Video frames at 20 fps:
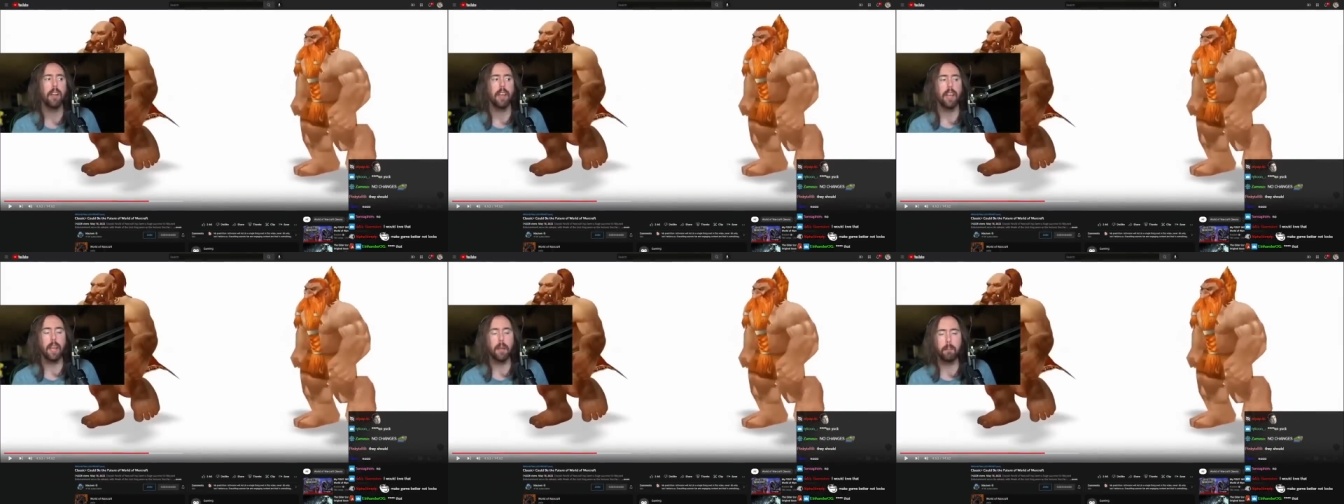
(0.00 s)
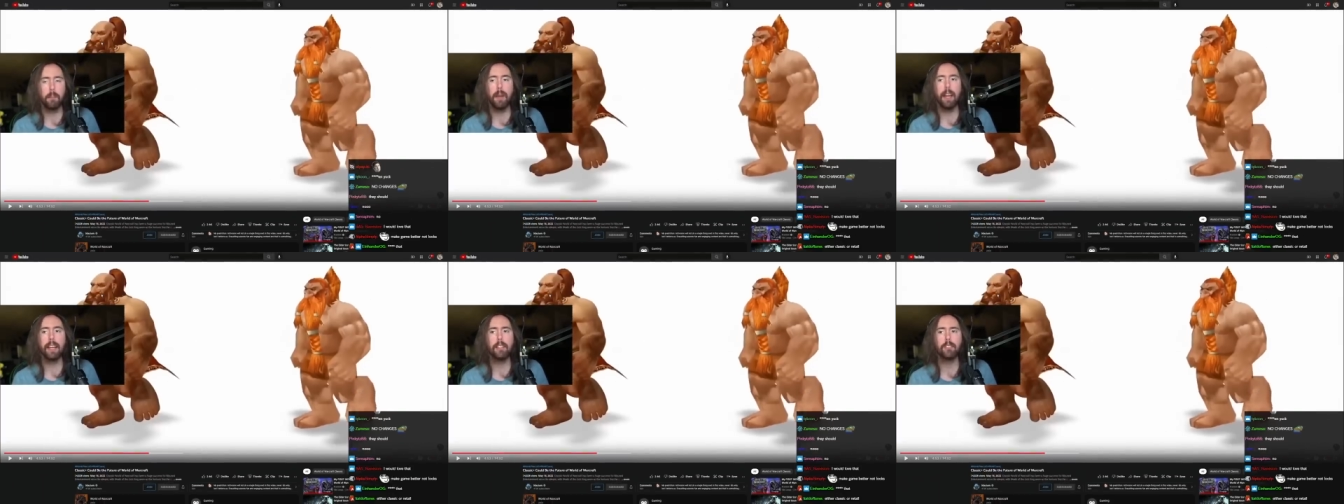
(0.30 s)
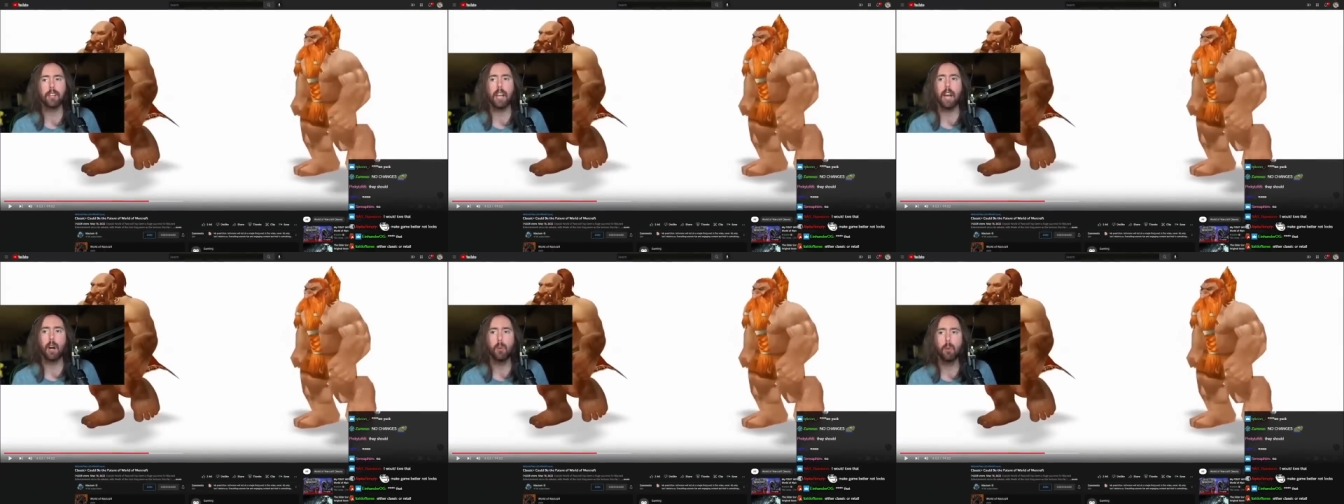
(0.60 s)
it
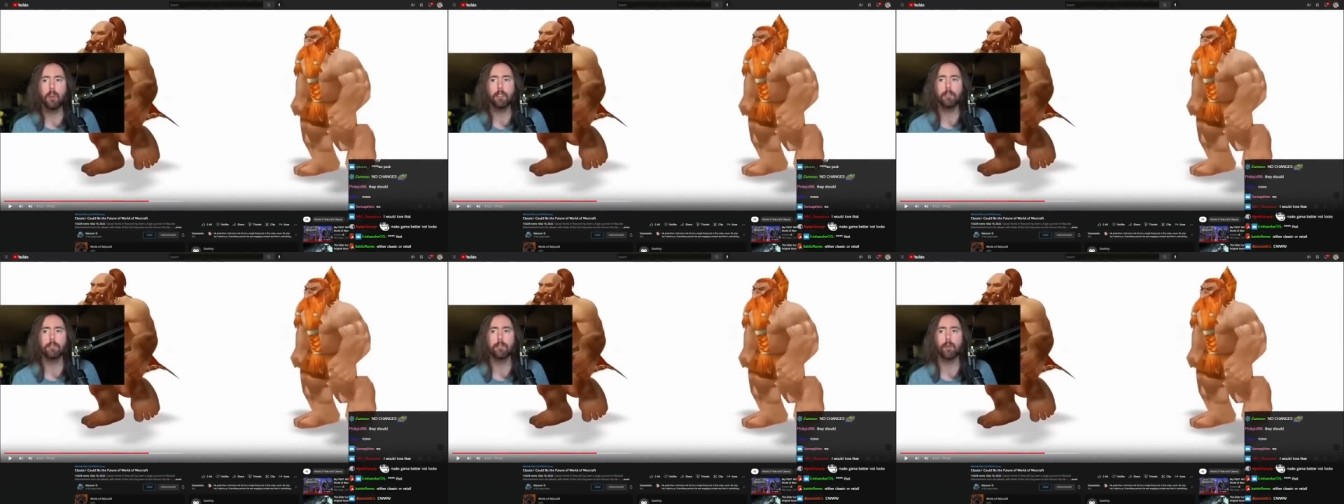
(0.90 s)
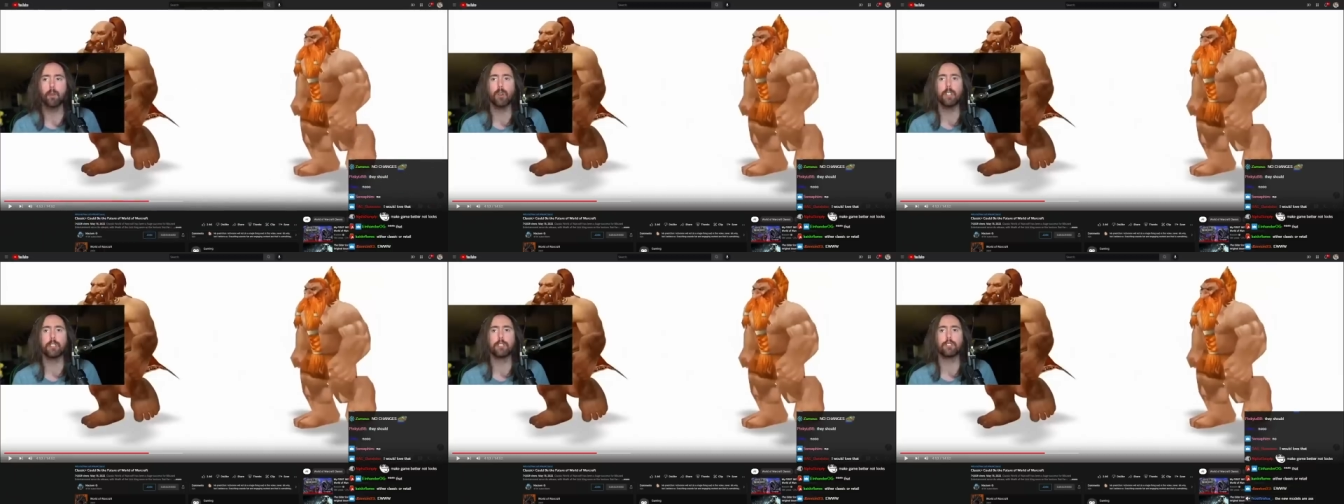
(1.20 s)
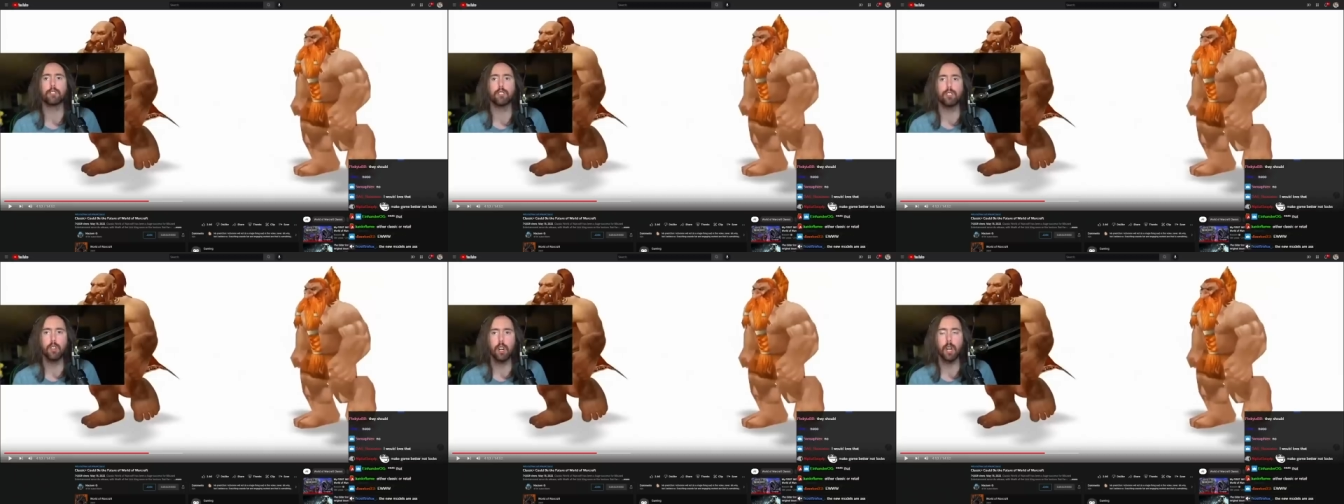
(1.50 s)
makes Elwynn
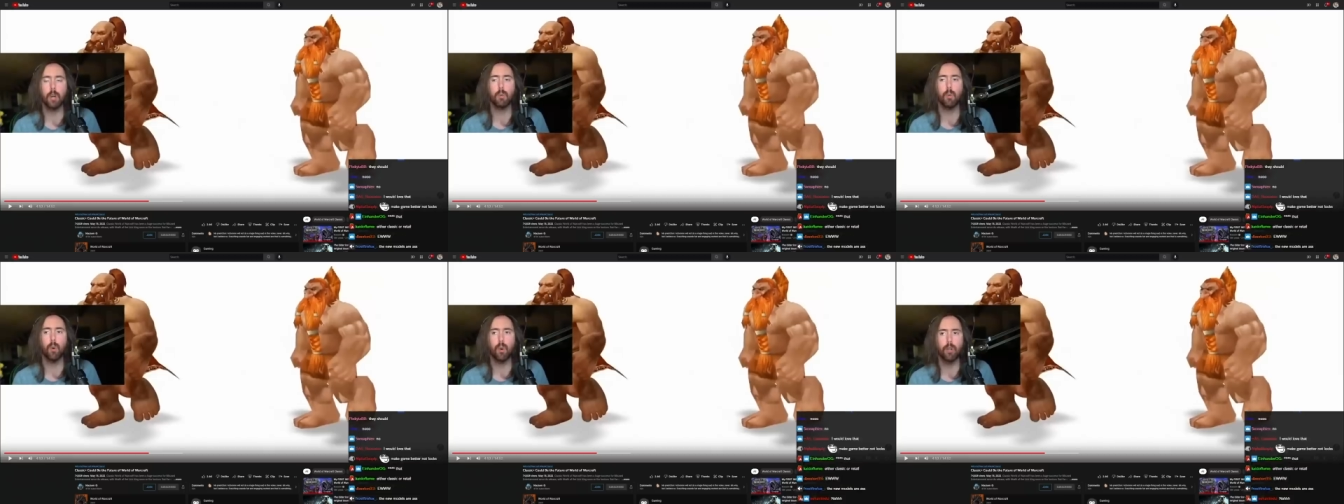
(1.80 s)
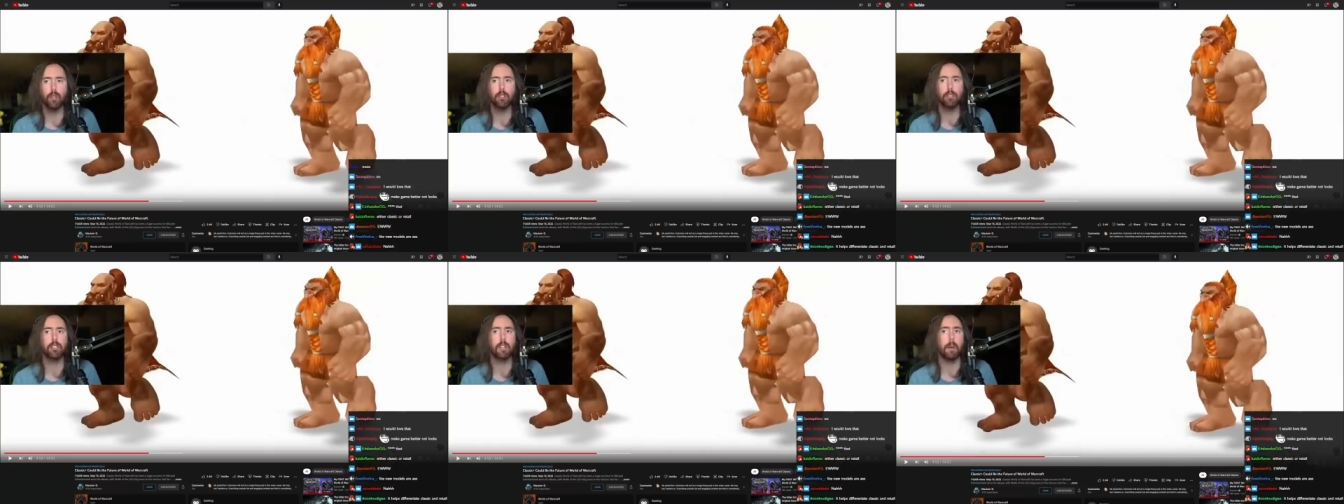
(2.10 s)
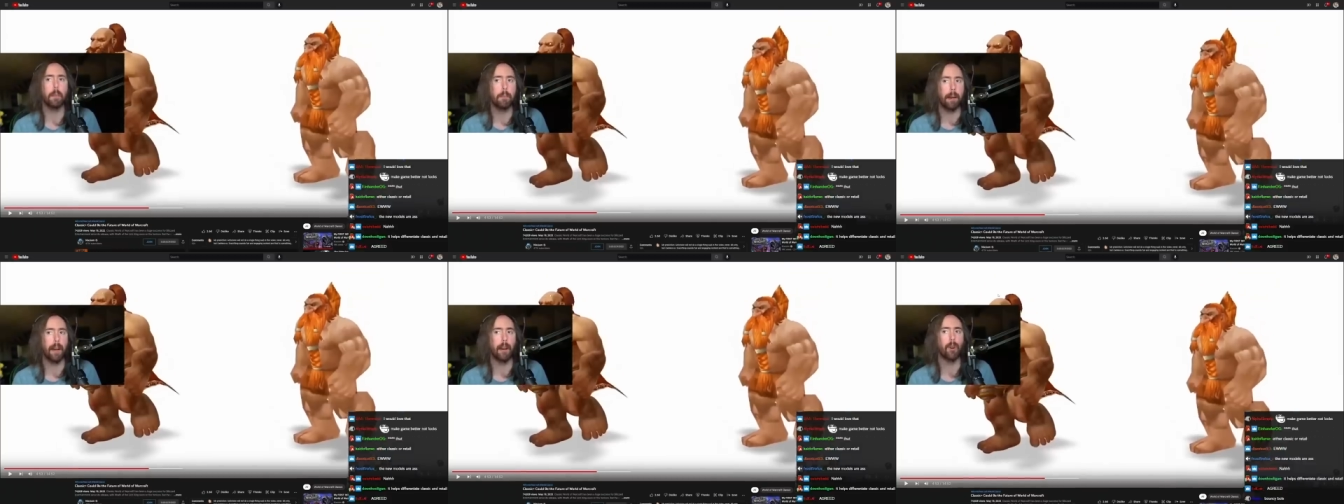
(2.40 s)
Forest look worse
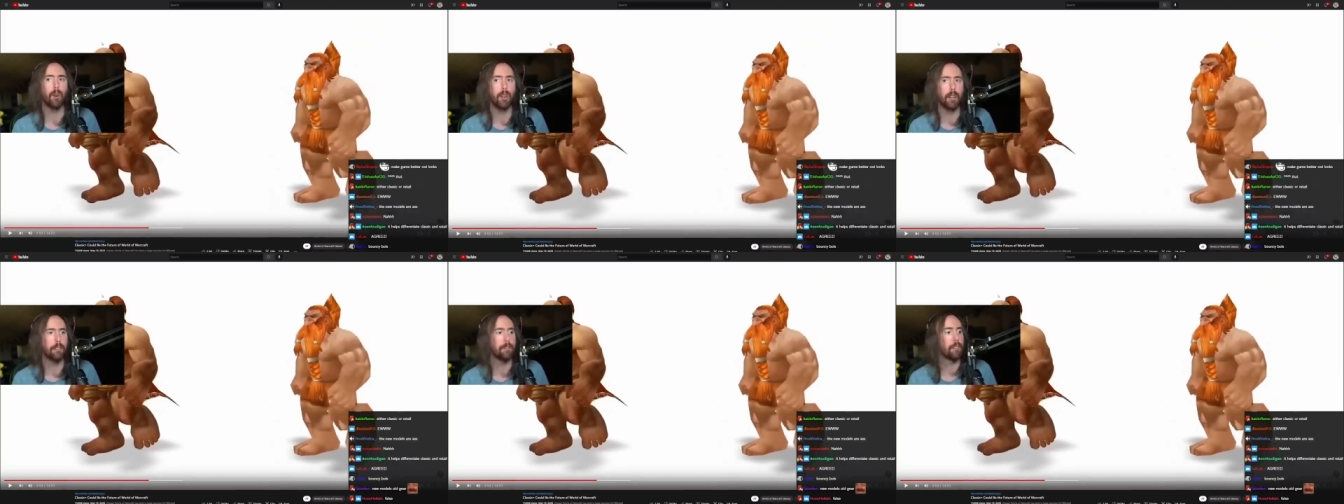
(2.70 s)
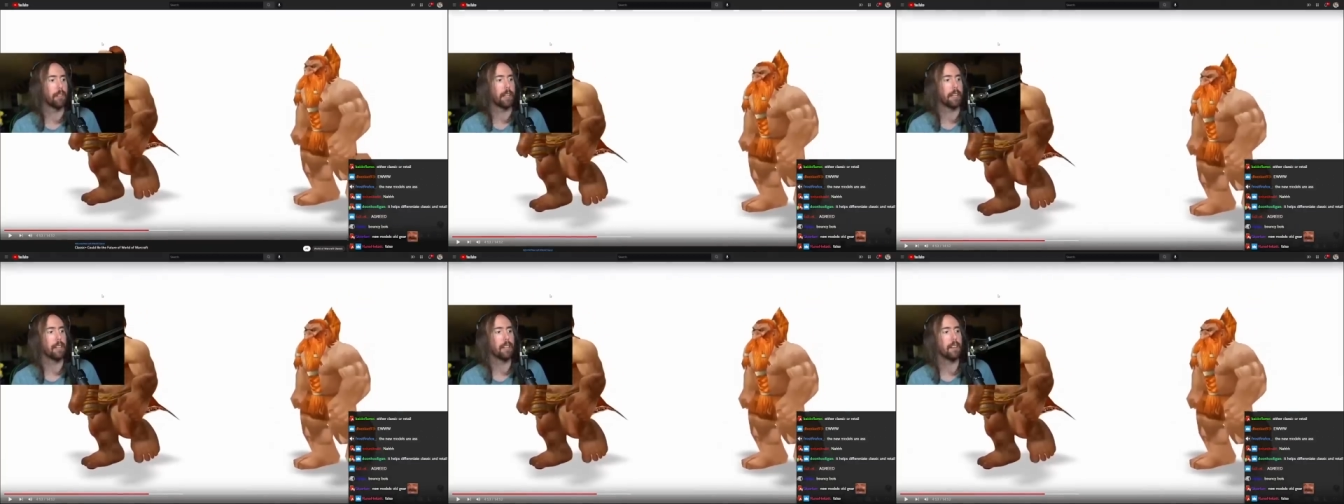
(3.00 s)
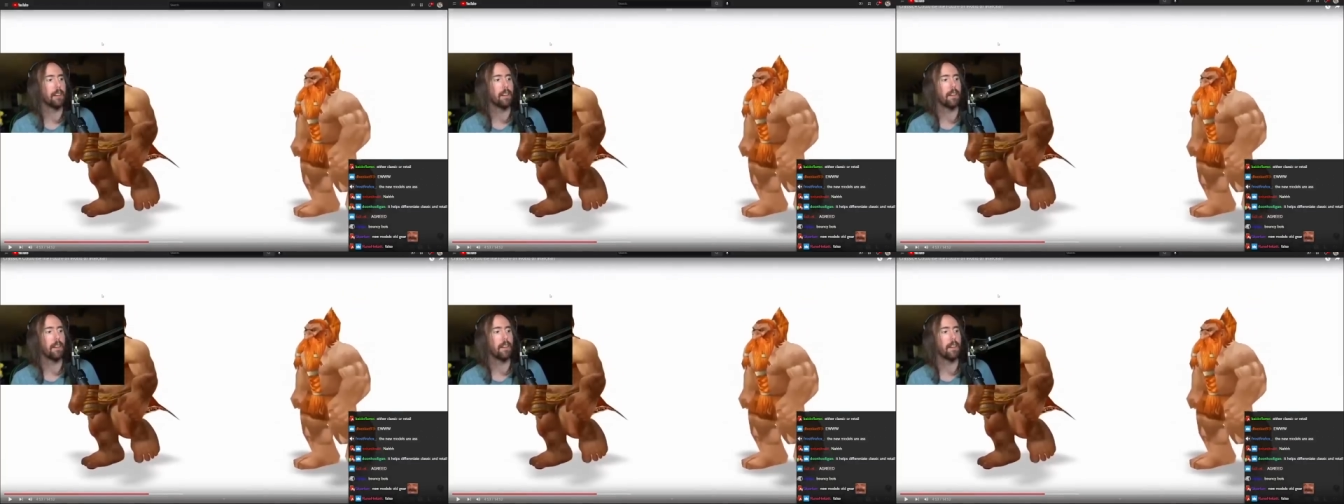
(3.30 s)
comparatively.